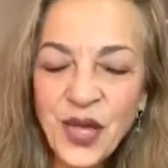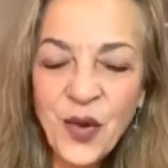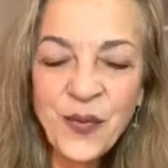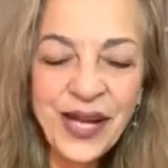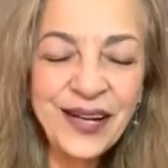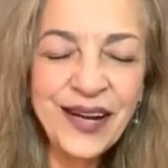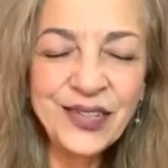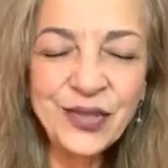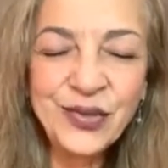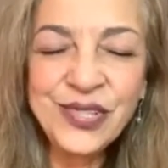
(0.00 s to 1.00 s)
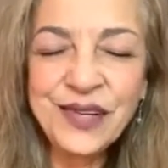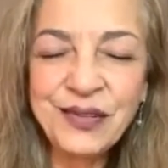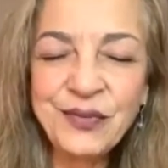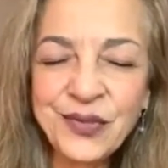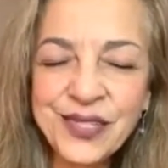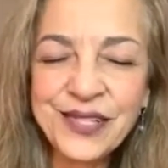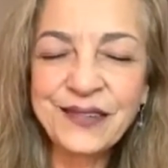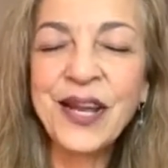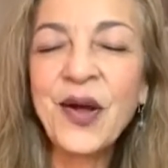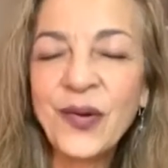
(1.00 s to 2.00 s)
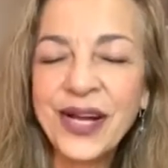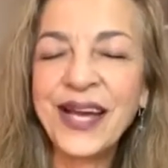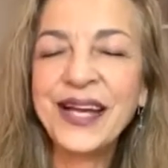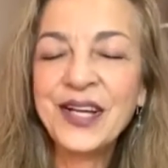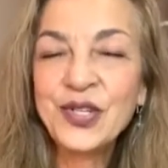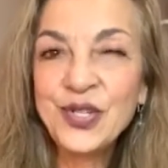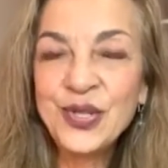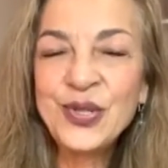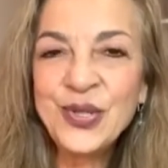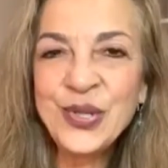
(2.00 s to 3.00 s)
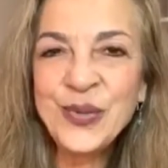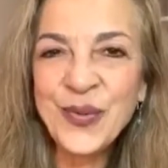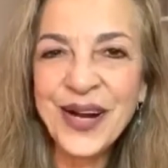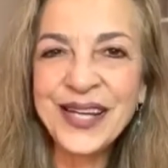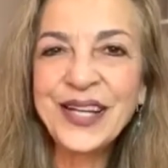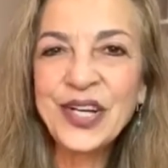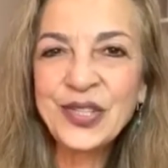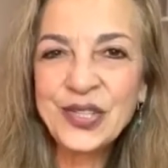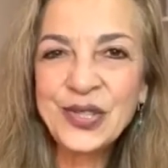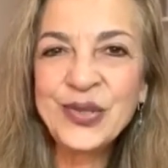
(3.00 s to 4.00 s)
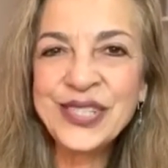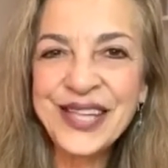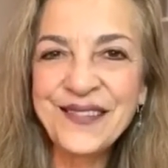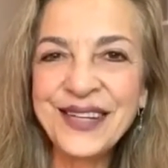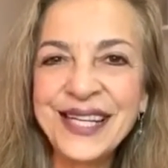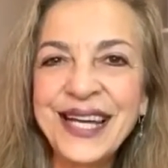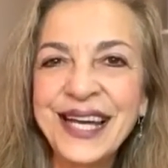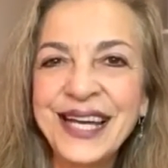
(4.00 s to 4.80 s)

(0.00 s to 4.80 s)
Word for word: oh my God, 2747. Okay, 221-2797.